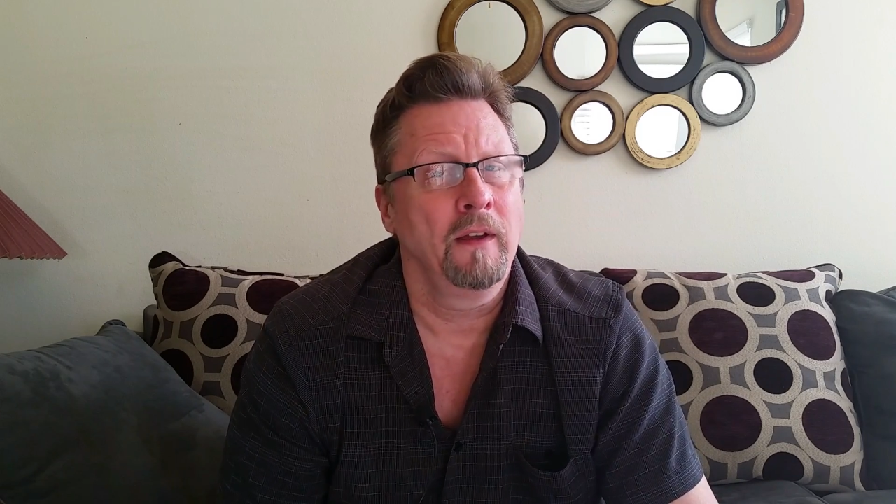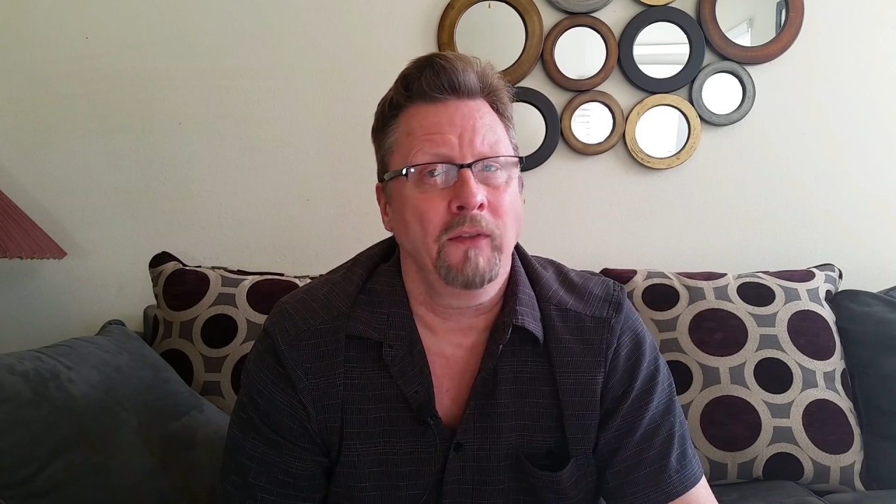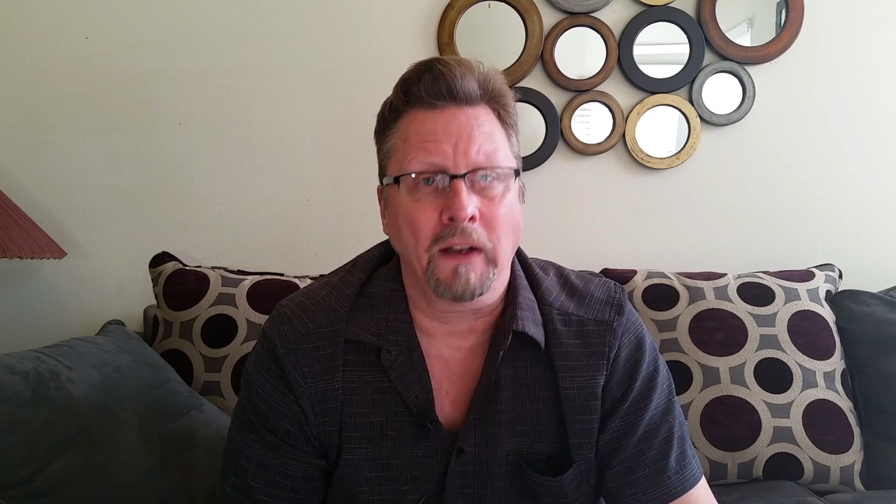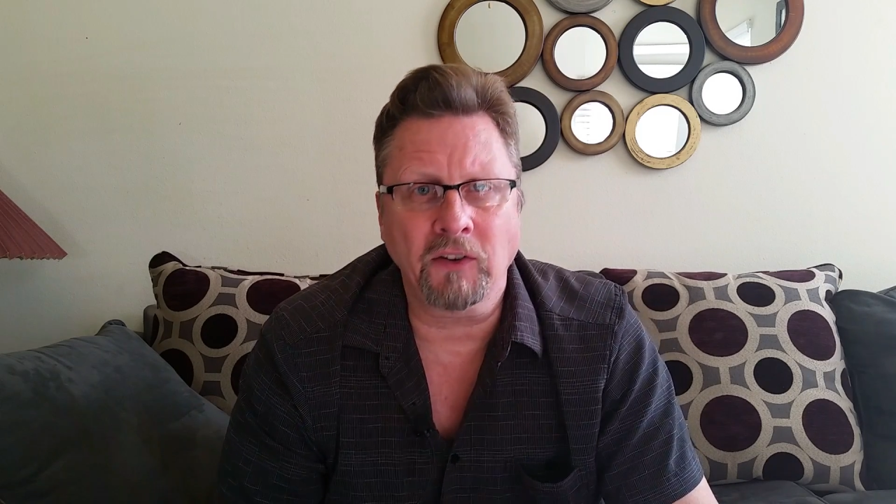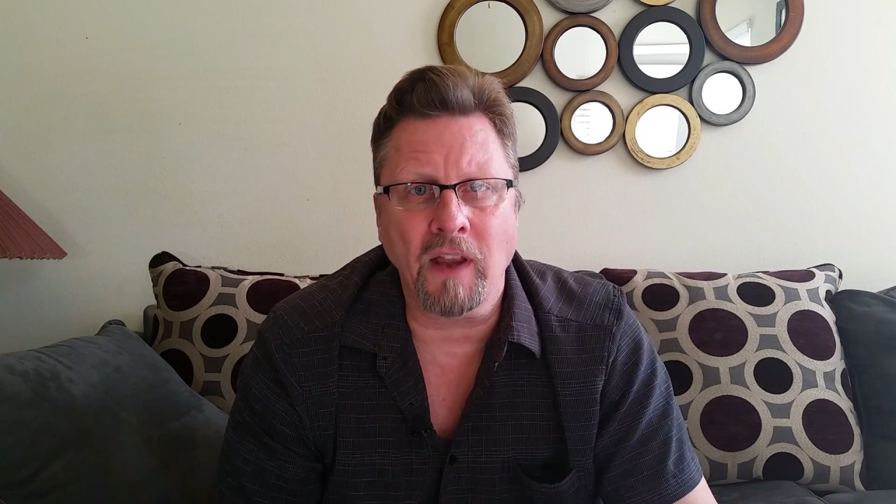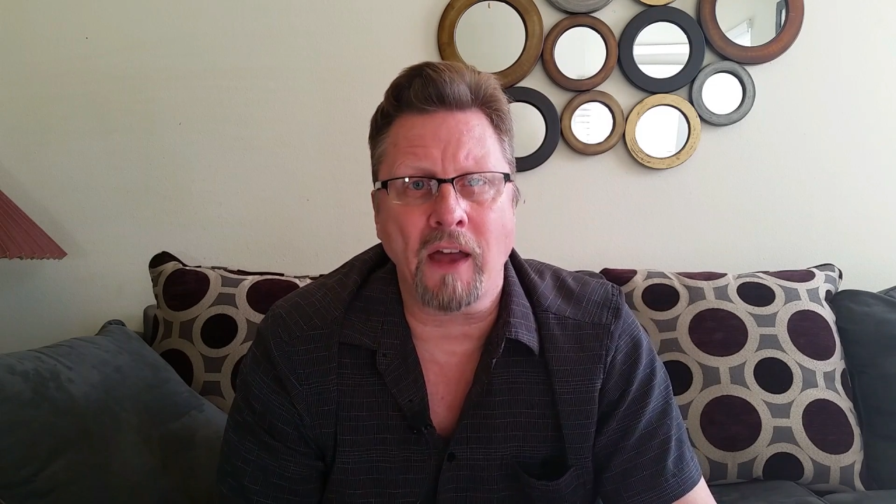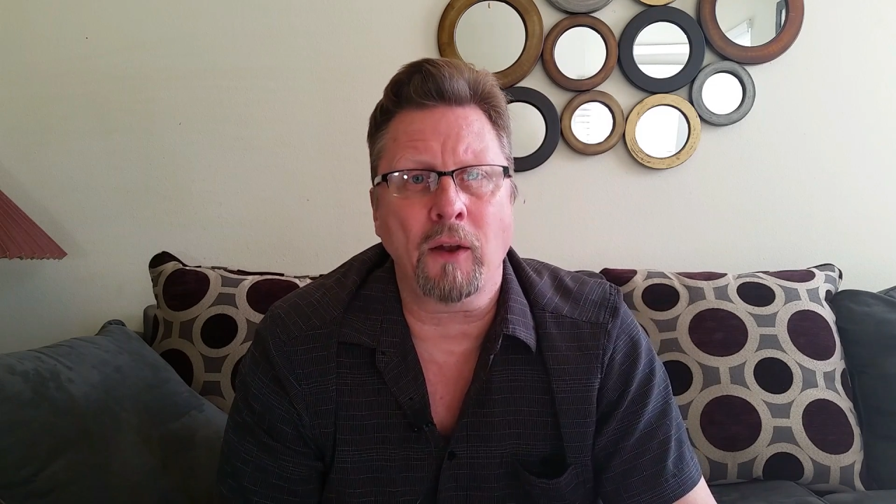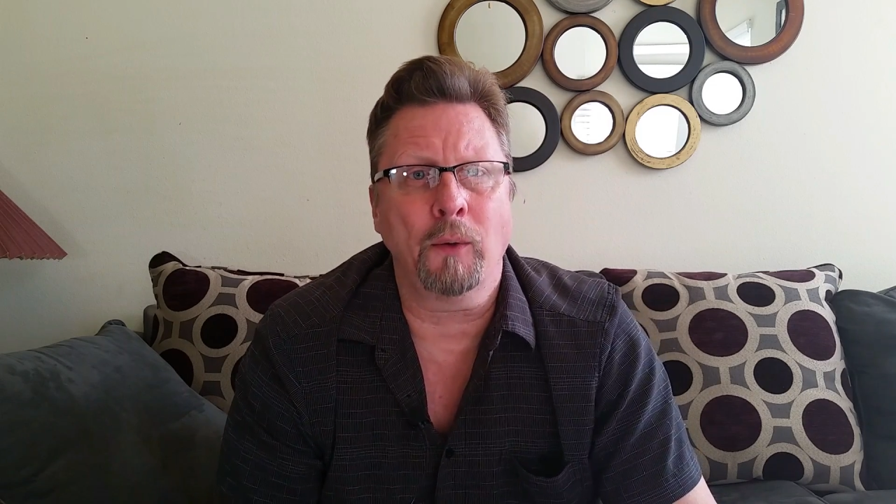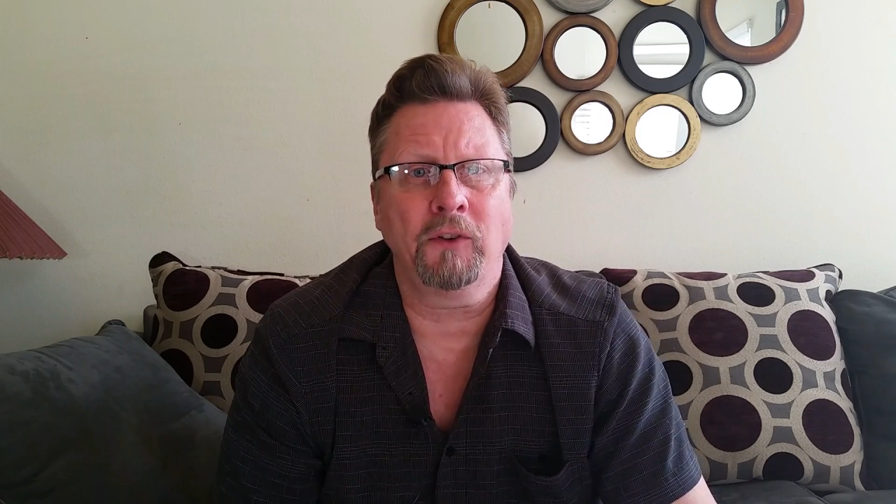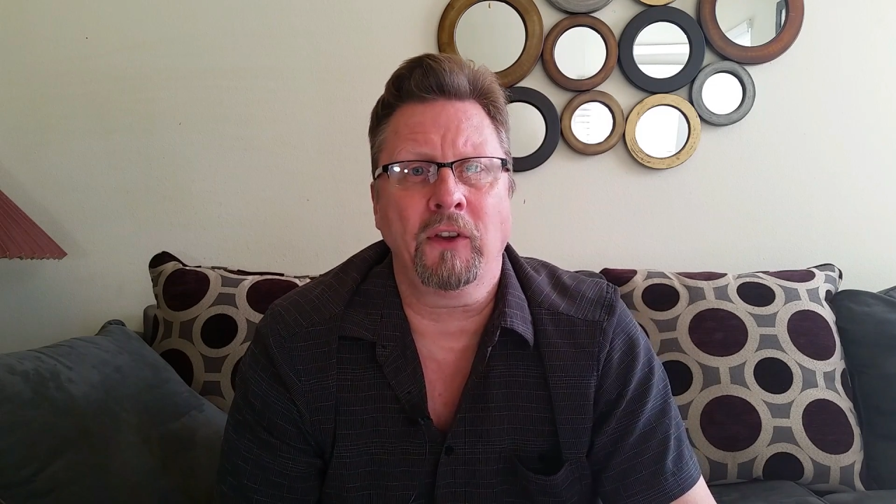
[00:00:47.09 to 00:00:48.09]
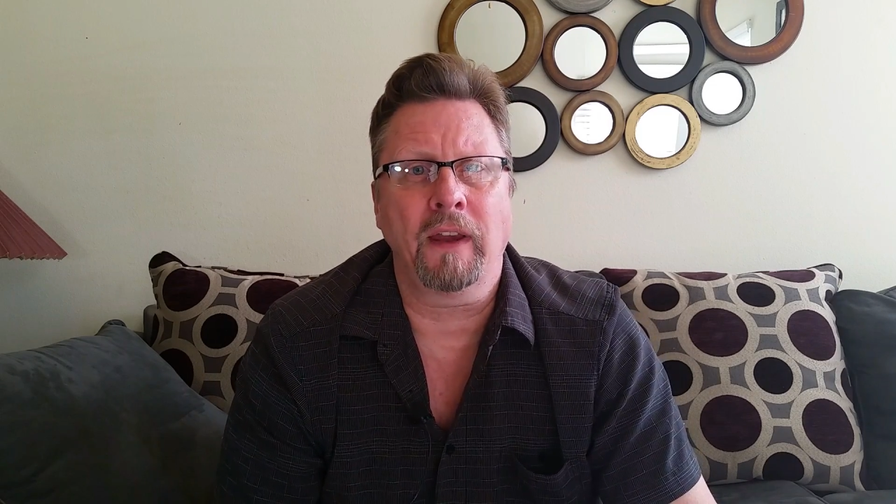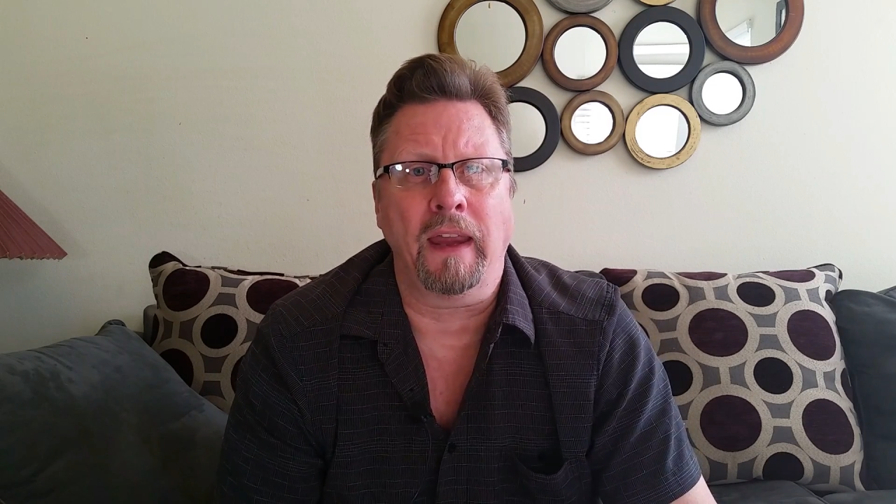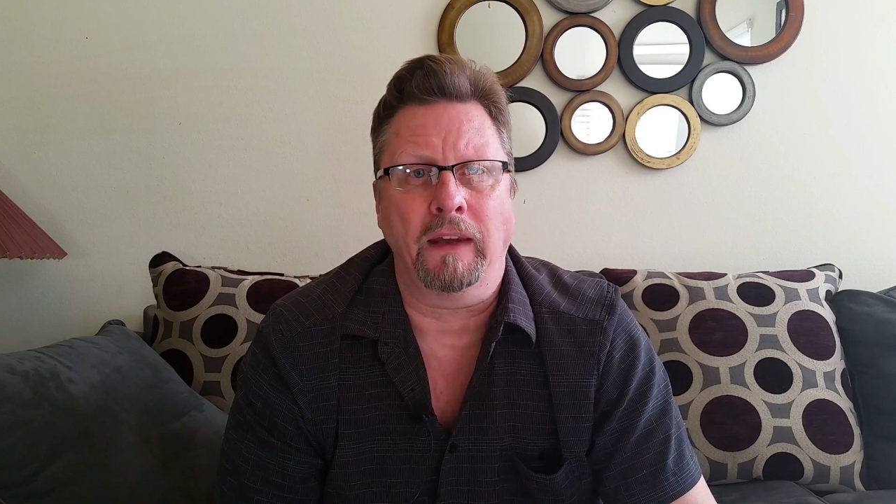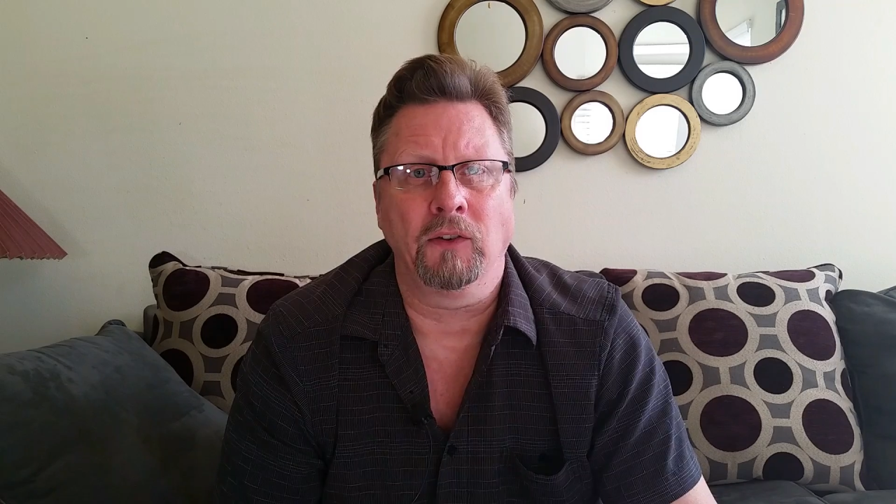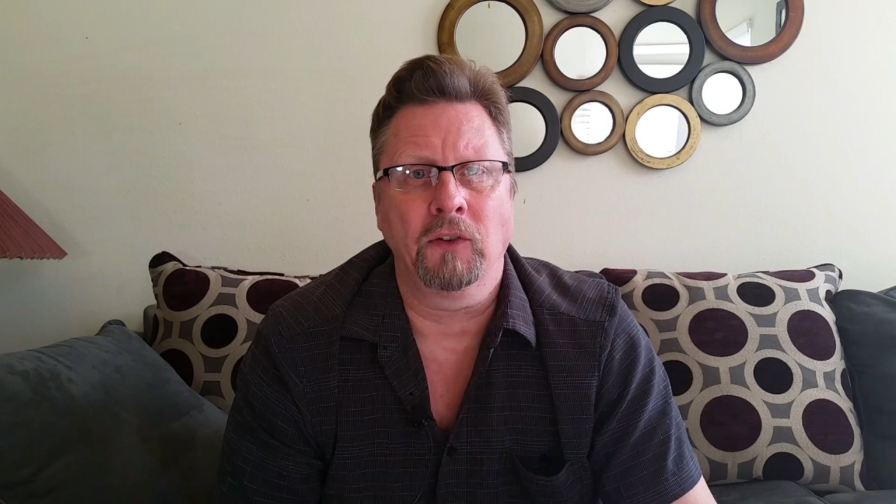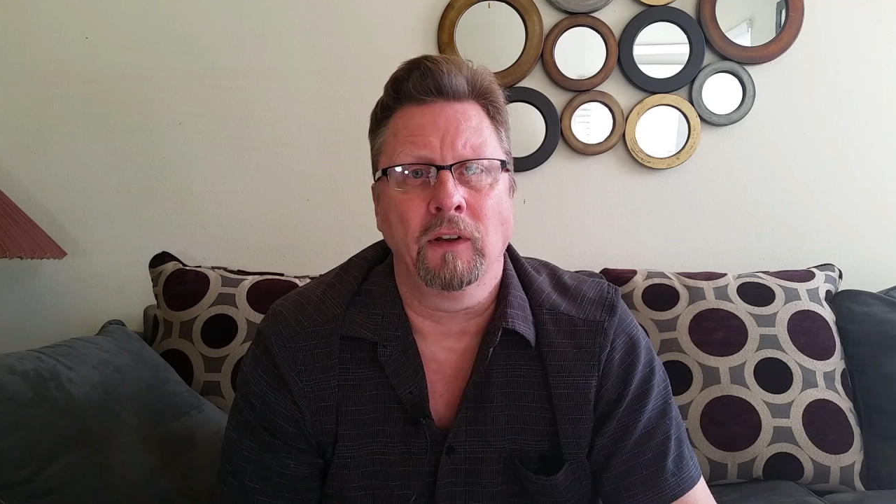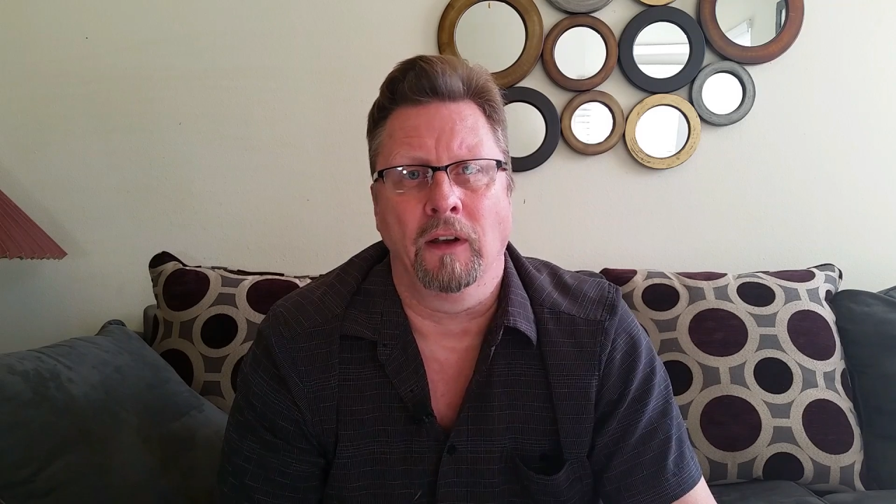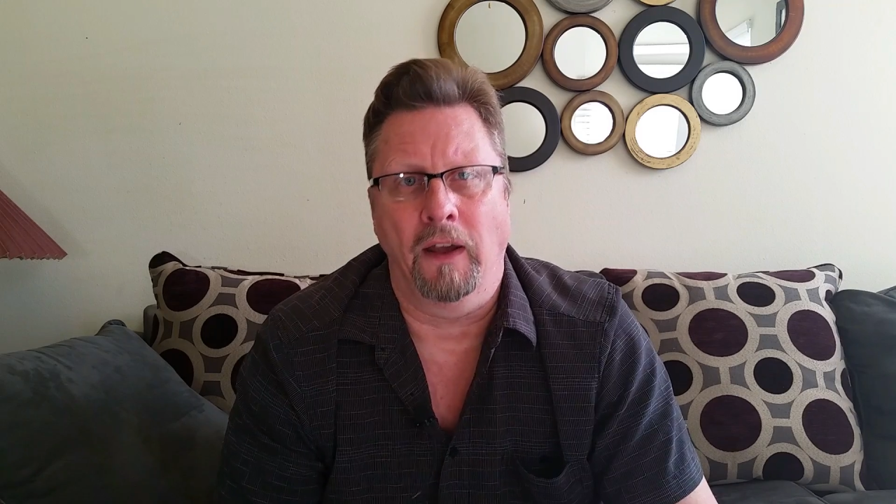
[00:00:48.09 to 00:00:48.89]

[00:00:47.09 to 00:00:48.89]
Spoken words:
That's not always the case,